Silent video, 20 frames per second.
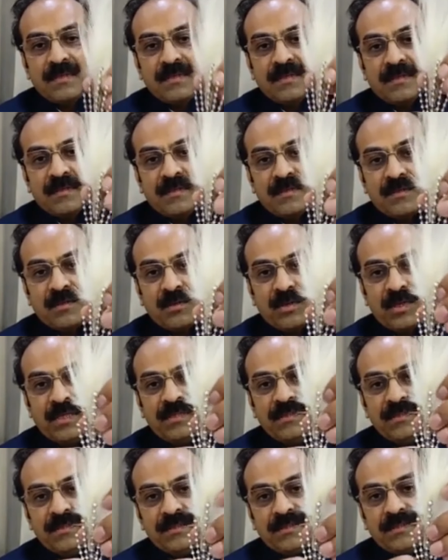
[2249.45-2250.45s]

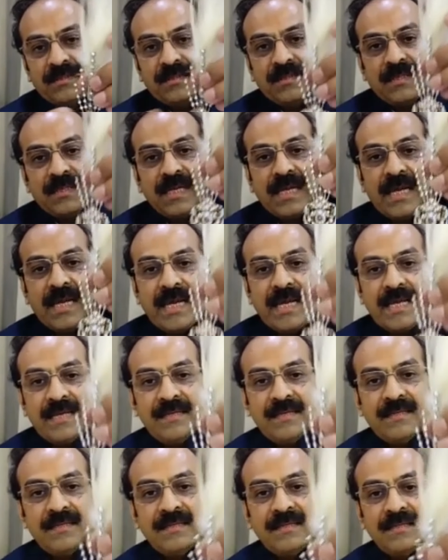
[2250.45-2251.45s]
royals, and
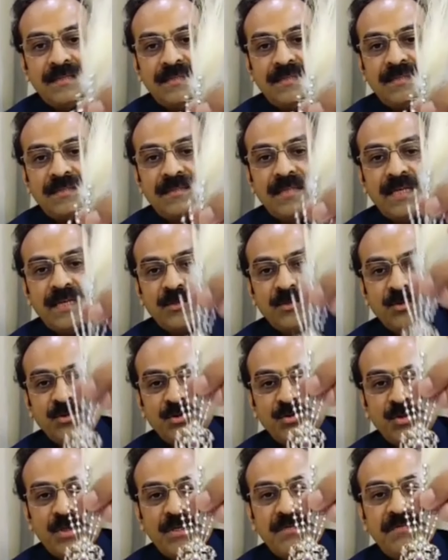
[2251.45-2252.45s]
okay. they
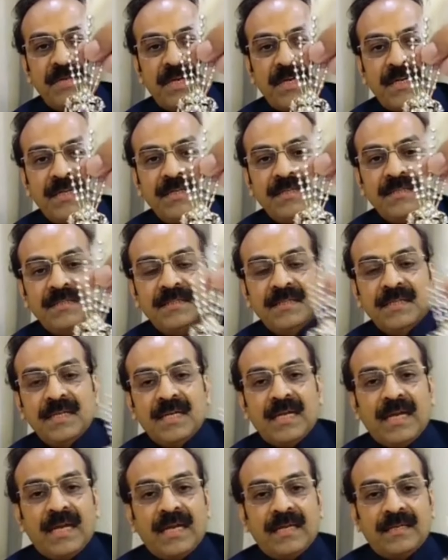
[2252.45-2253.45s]
usually wear it.
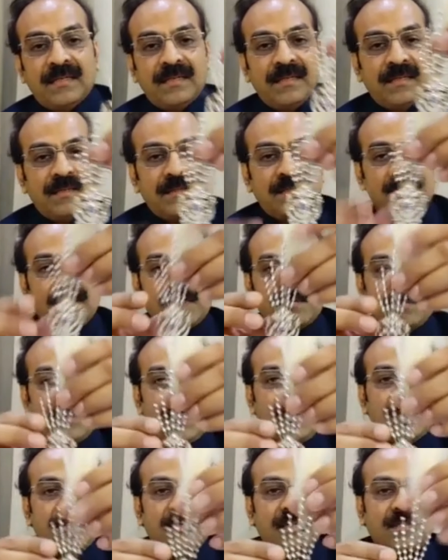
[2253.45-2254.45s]
And this
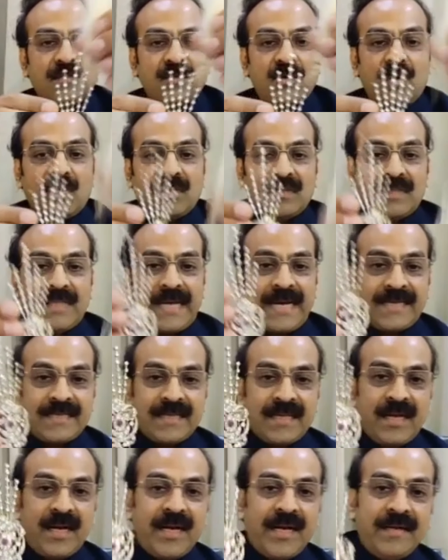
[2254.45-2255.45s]
piece is not that
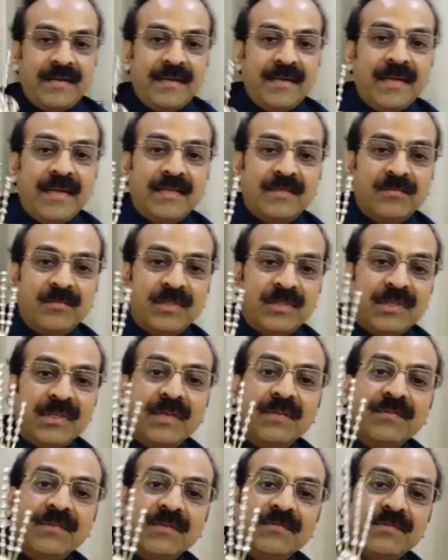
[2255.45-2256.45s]
grand, as we say. We
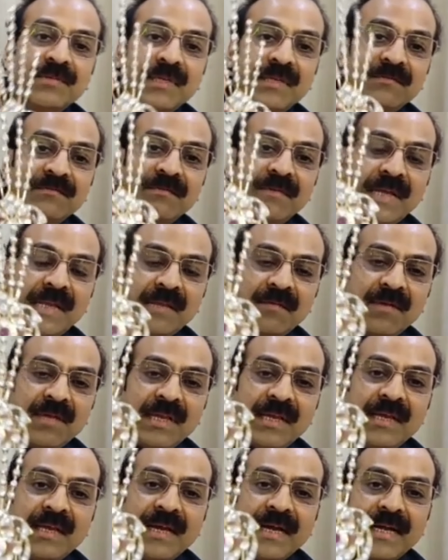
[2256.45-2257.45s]
have seen very, very
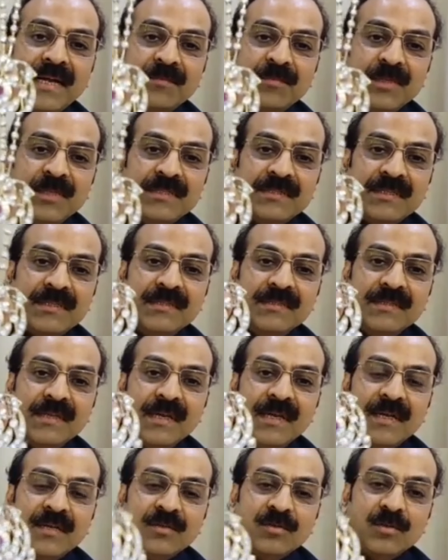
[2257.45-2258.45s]
grand pieces.
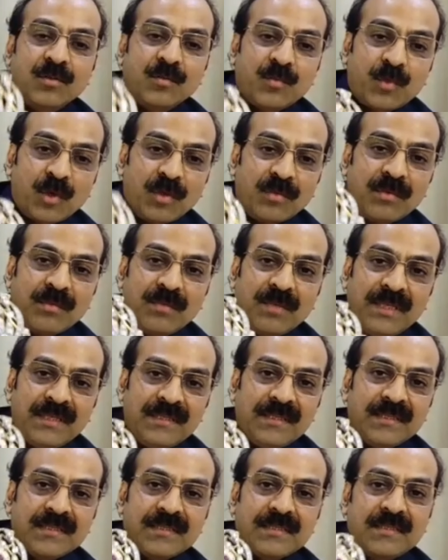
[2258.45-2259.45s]
So probably
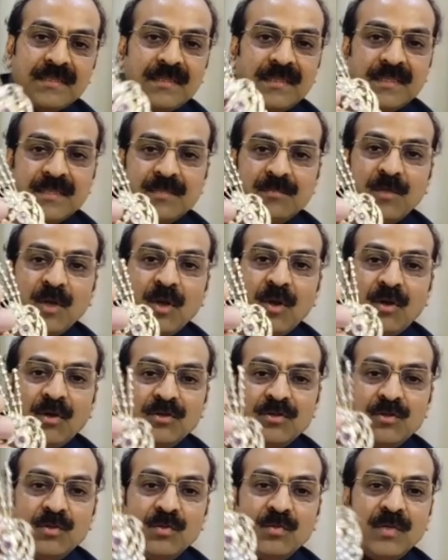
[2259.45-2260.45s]
this this belongs
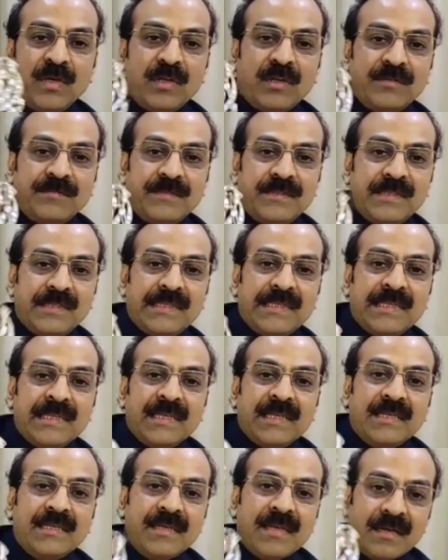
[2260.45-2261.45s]
to one of the
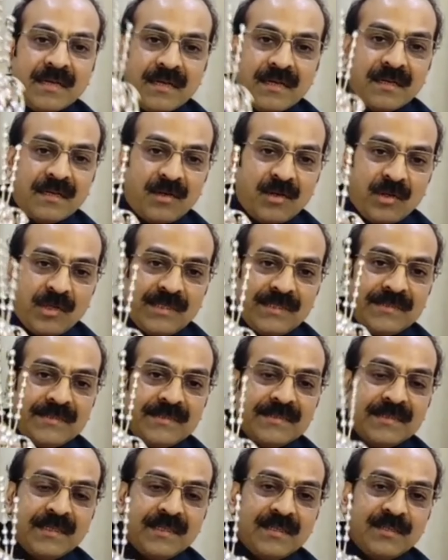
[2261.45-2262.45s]
younger royals,
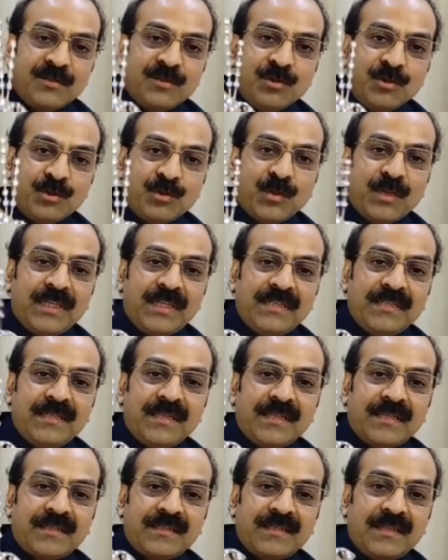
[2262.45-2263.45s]
usually the,
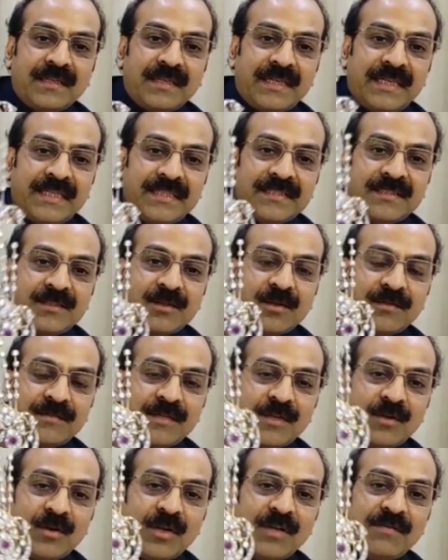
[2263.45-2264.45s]
the kids of the
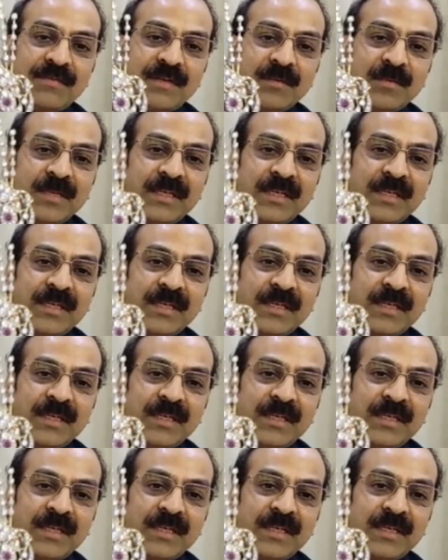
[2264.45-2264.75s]
royal family